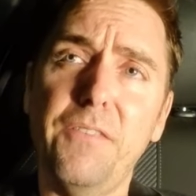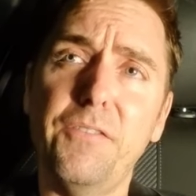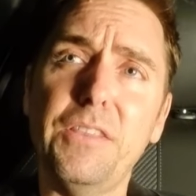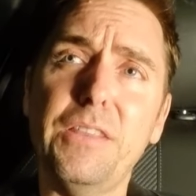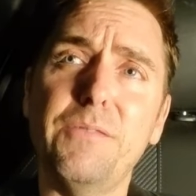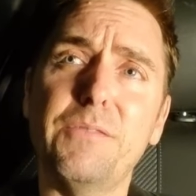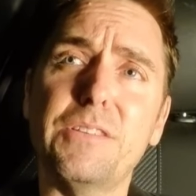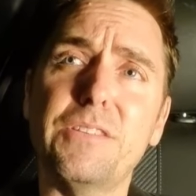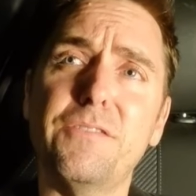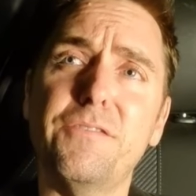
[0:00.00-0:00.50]

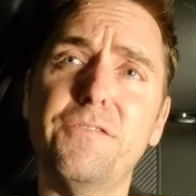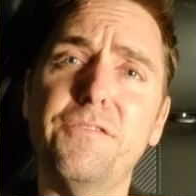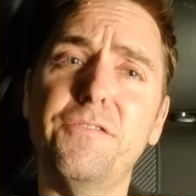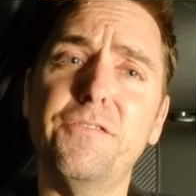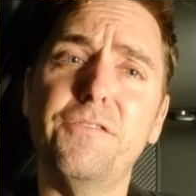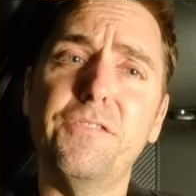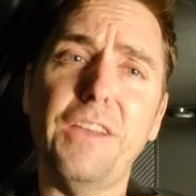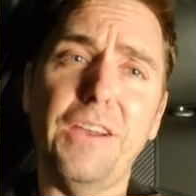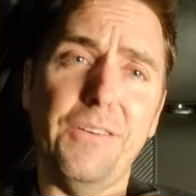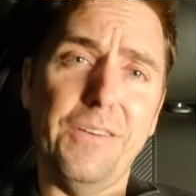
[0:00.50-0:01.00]
Everything was
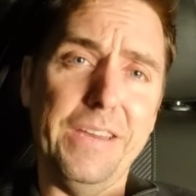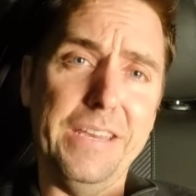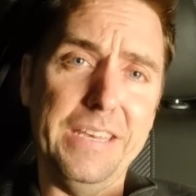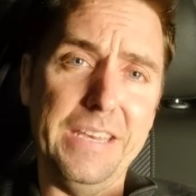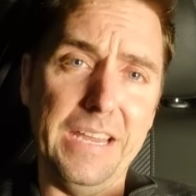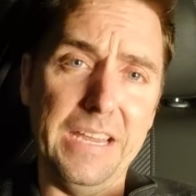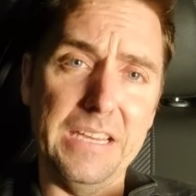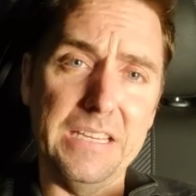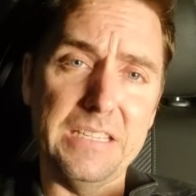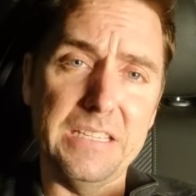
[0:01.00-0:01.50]
very
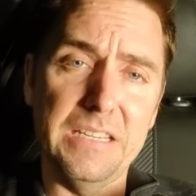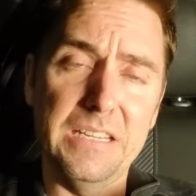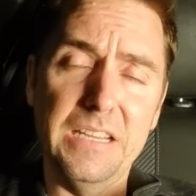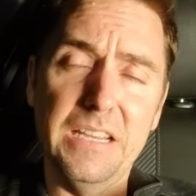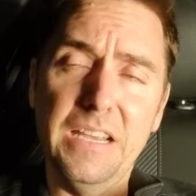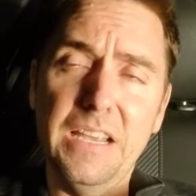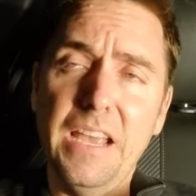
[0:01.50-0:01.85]
neat